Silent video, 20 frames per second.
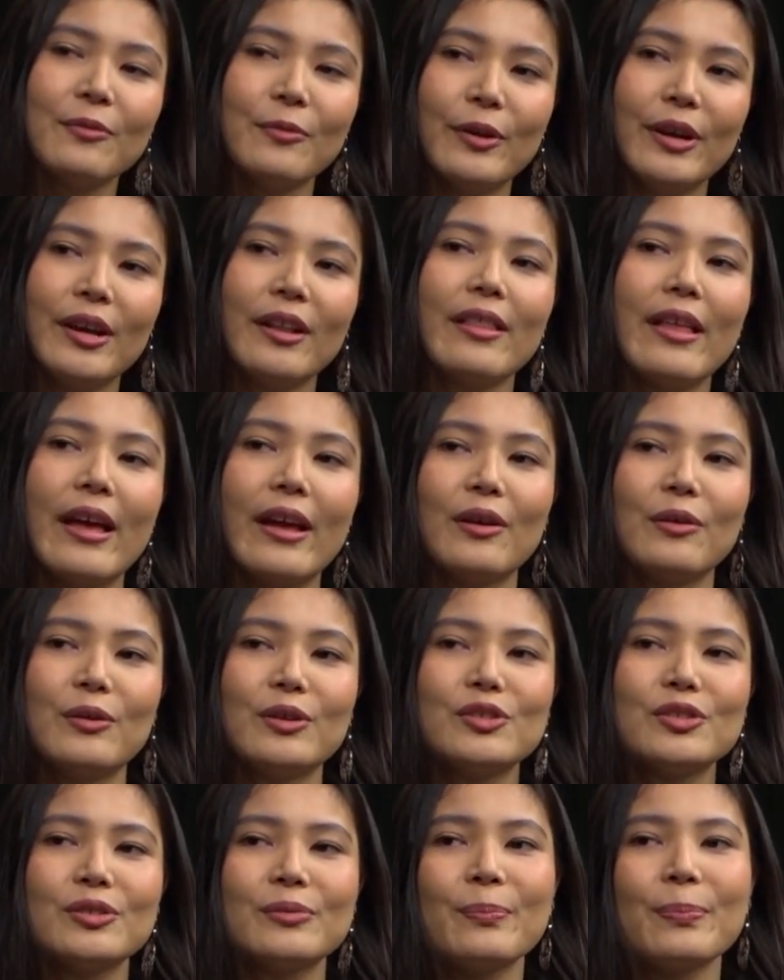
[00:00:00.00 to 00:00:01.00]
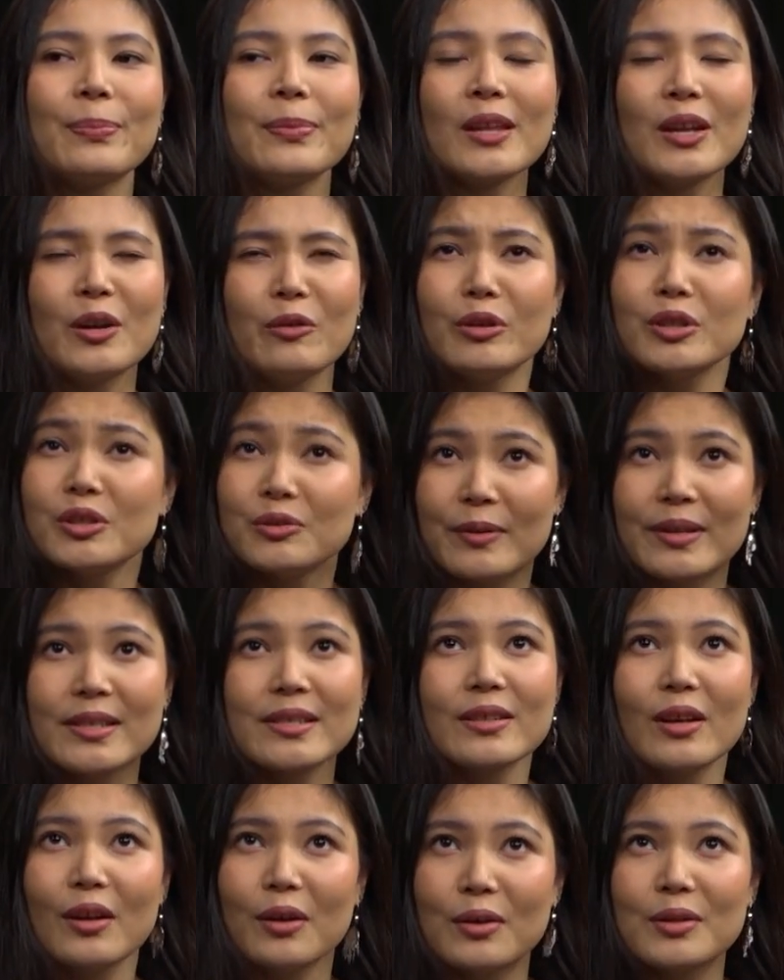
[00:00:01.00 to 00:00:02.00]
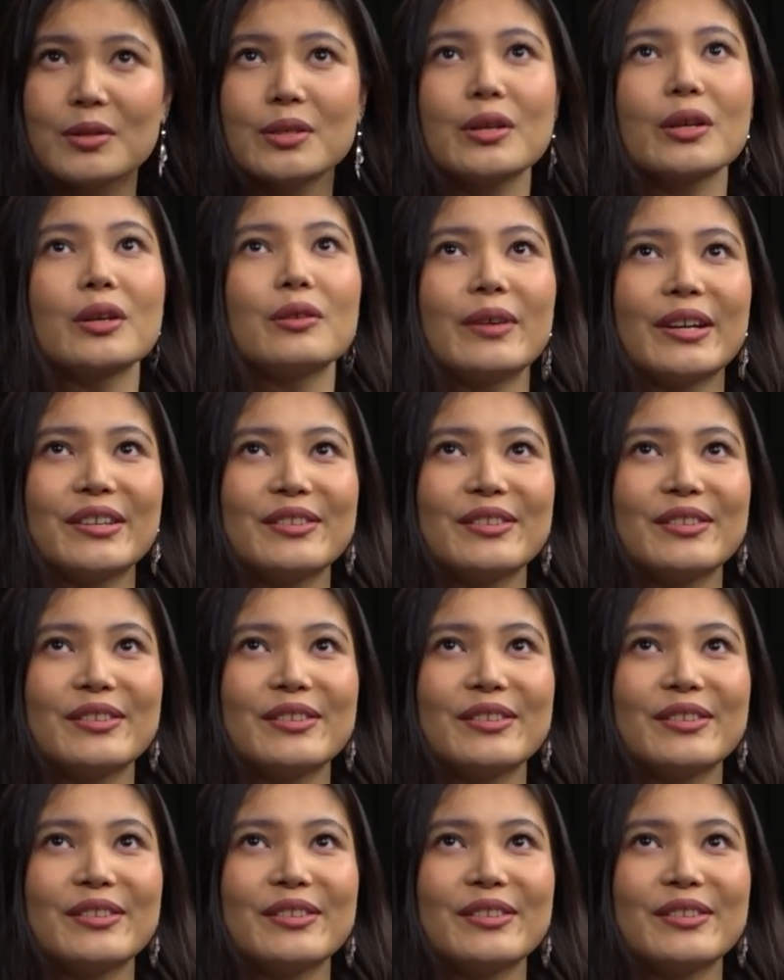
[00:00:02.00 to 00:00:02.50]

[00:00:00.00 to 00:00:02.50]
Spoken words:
foreign language, which was also a great